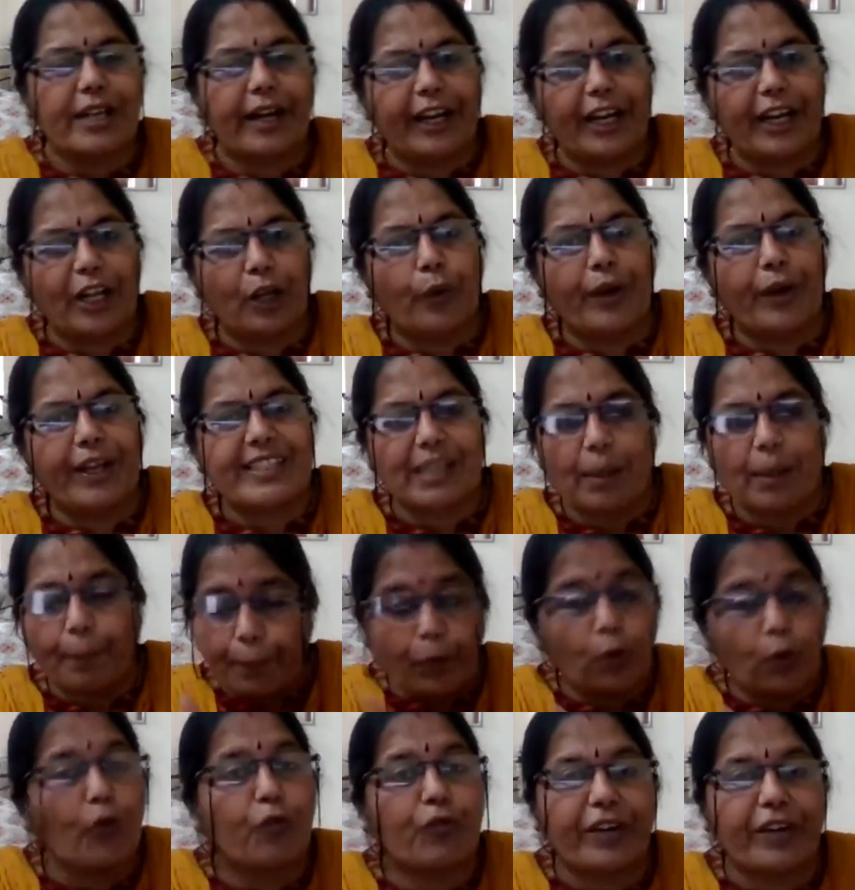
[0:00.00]
are undergoing some
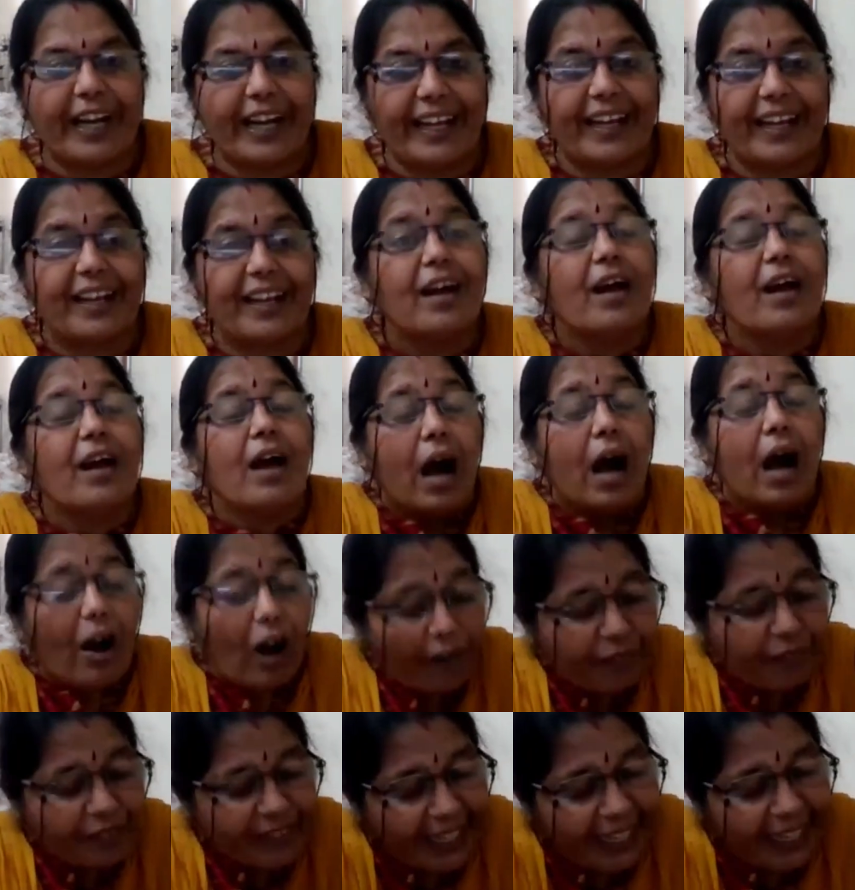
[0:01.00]
feeding.
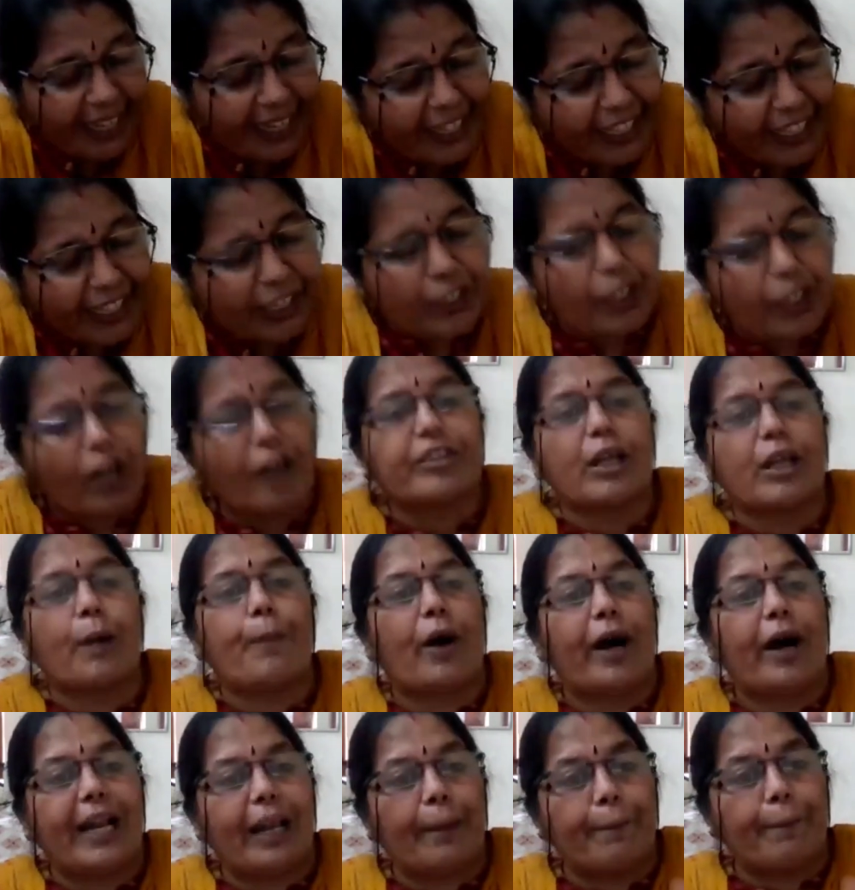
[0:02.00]
At the end of the
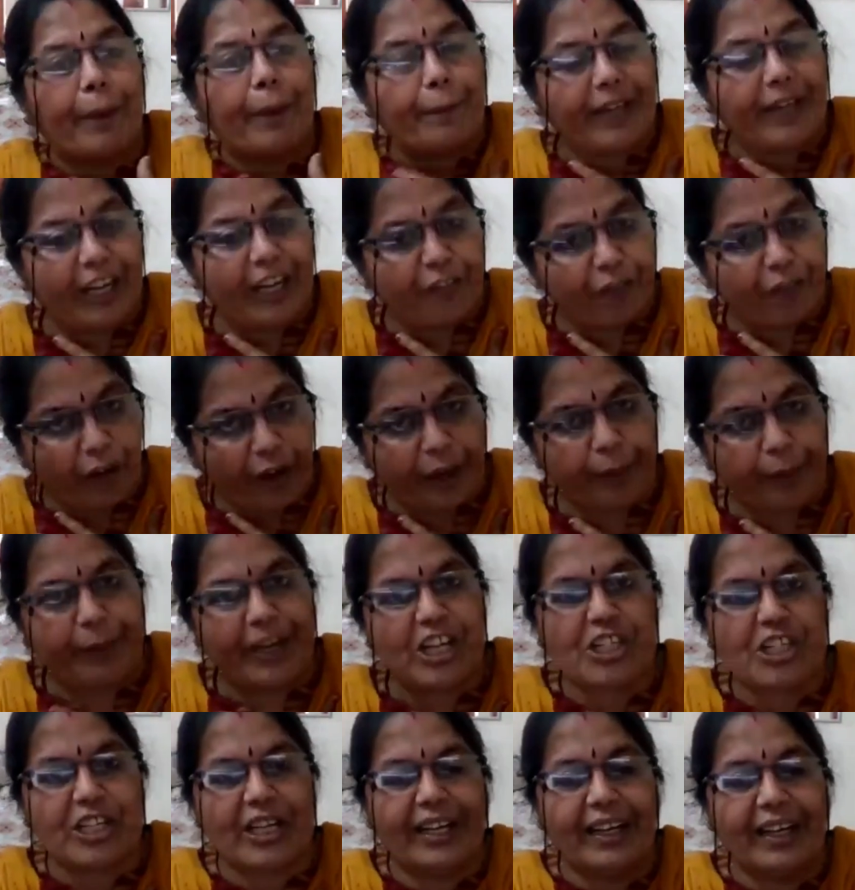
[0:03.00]
polypeptide
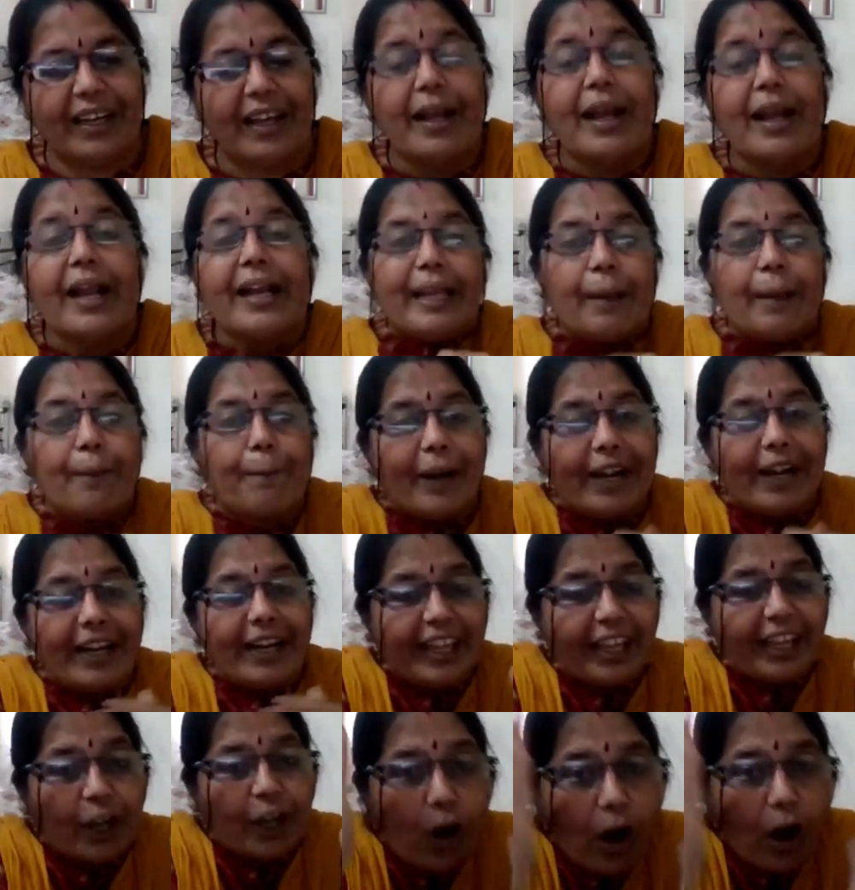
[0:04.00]
formation,
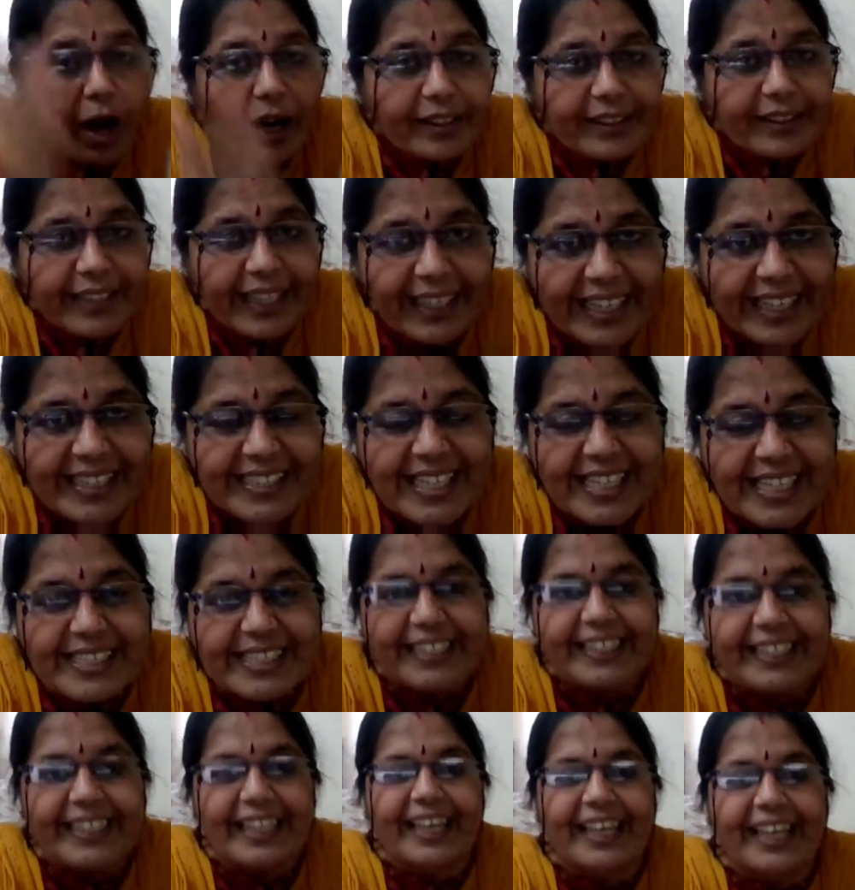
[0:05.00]
depending on the
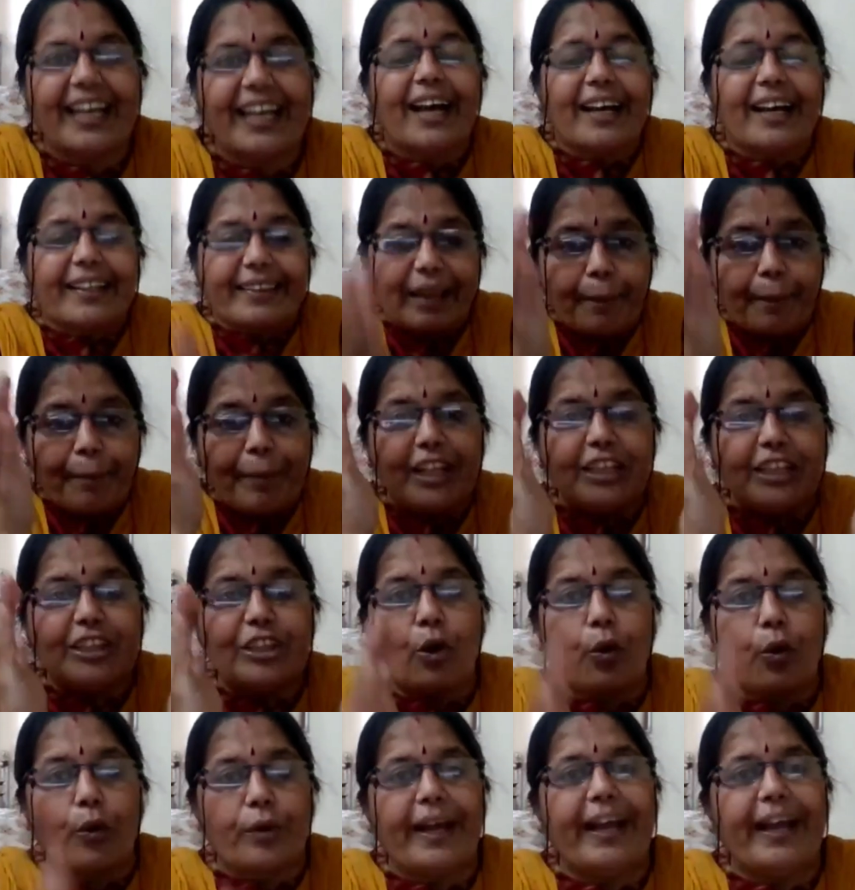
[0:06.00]
necessity, the
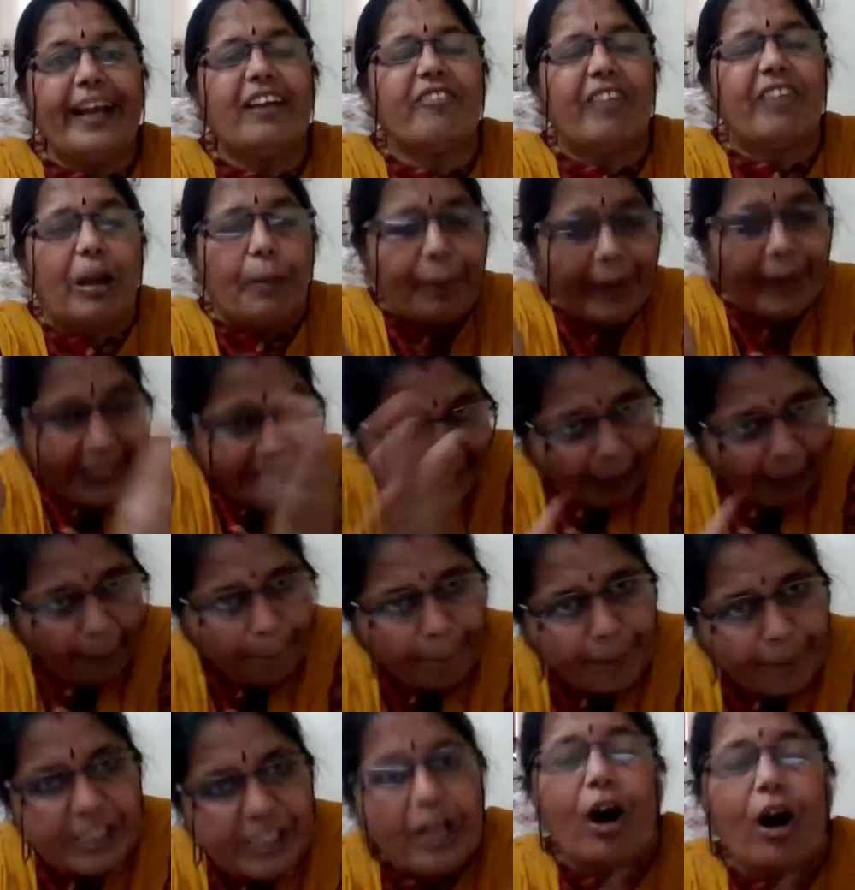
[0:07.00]
methionine will be
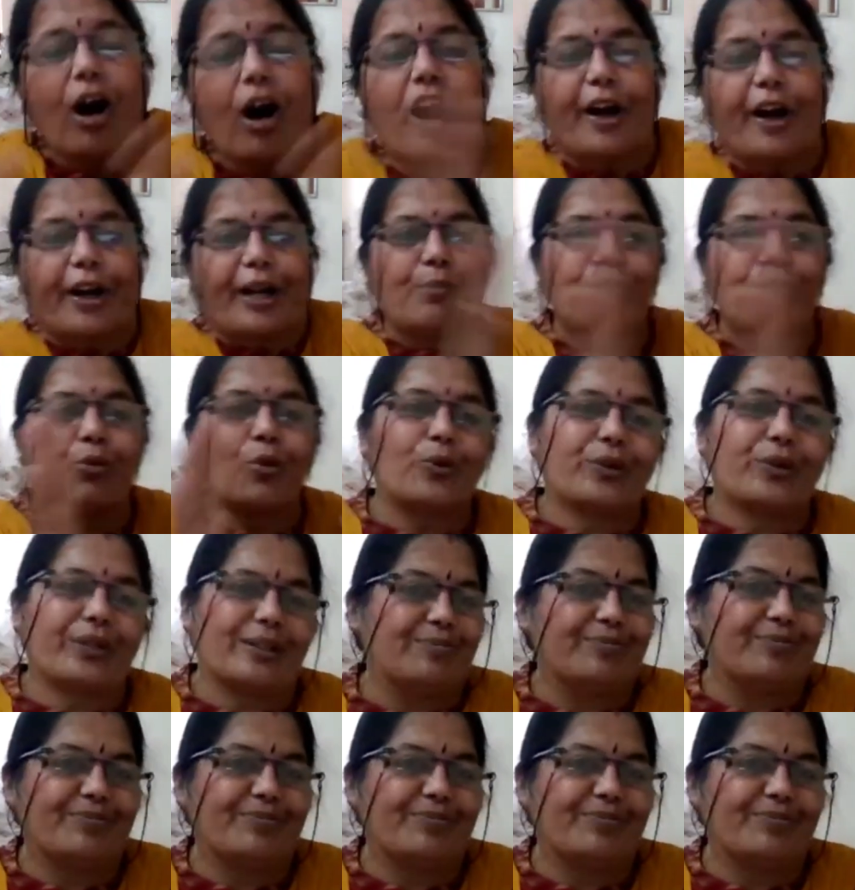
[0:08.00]
kept or removed.